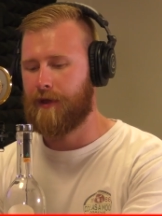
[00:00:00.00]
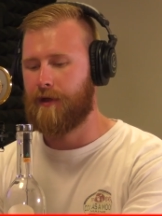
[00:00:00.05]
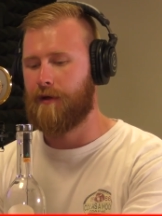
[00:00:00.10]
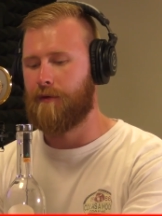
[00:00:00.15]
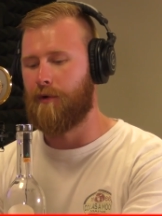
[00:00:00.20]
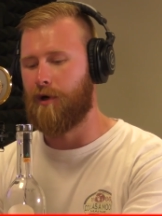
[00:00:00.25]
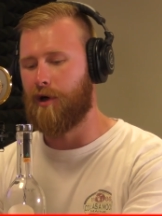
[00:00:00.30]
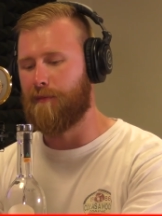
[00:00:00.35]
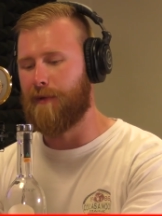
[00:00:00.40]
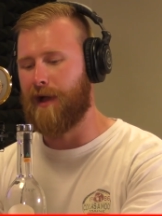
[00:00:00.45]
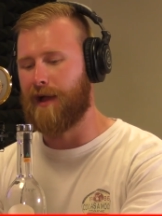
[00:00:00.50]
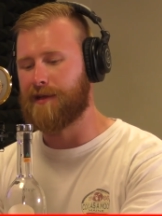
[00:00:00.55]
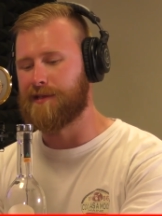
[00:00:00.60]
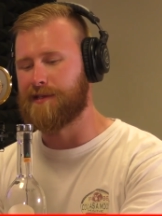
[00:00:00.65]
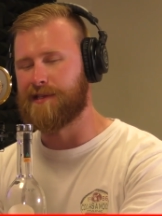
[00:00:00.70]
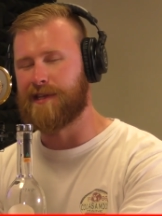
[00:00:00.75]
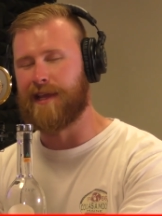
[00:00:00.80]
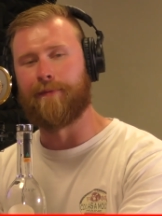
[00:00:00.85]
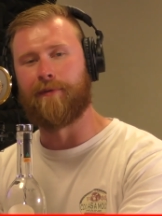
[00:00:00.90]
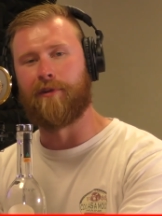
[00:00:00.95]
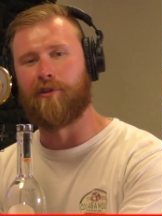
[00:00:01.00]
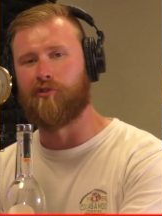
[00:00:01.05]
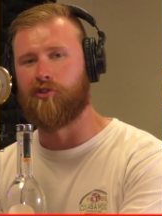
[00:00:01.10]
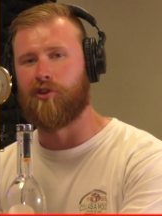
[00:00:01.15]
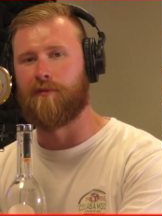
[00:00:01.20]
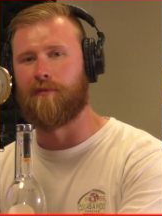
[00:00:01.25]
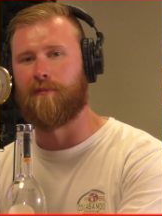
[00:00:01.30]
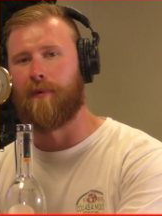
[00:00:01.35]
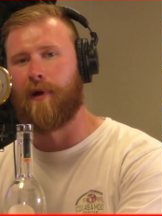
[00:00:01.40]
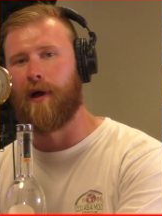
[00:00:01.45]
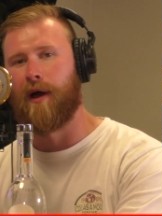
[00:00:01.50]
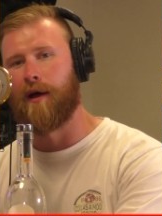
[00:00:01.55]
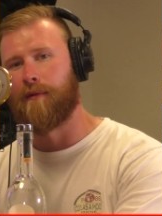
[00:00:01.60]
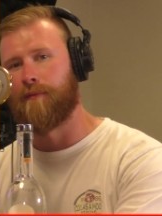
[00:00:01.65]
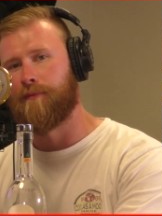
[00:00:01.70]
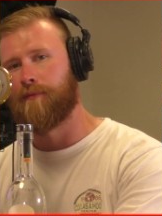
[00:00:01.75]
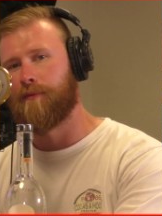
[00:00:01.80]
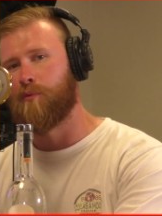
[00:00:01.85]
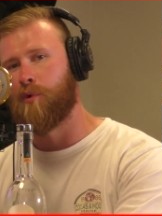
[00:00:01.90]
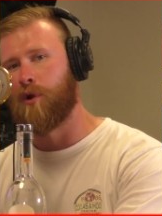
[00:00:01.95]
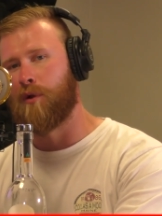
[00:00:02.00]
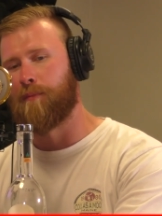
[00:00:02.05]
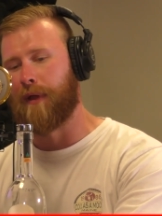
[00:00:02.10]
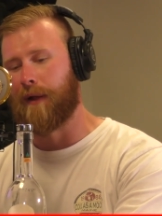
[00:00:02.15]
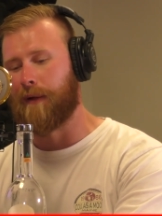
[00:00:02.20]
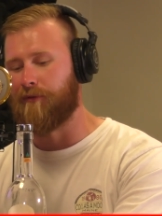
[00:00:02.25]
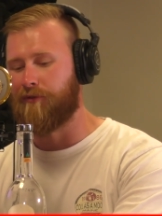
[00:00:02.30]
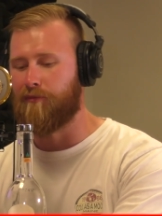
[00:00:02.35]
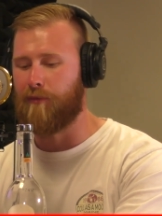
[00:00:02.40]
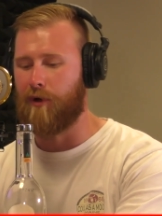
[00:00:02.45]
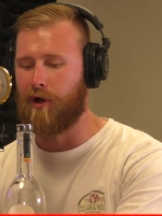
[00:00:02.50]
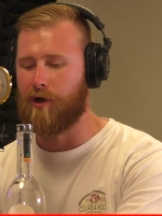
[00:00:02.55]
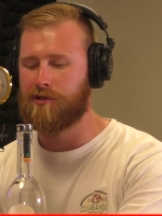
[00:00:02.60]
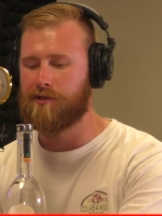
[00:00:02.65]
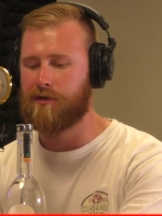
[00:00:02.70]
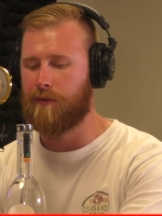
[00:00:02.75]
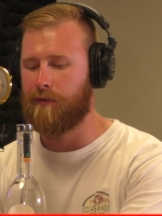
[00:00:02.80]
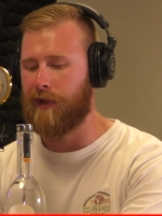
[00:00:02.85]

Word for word: Welcome back to the Scheming and Dreaming Pod. Want to pick up some merch?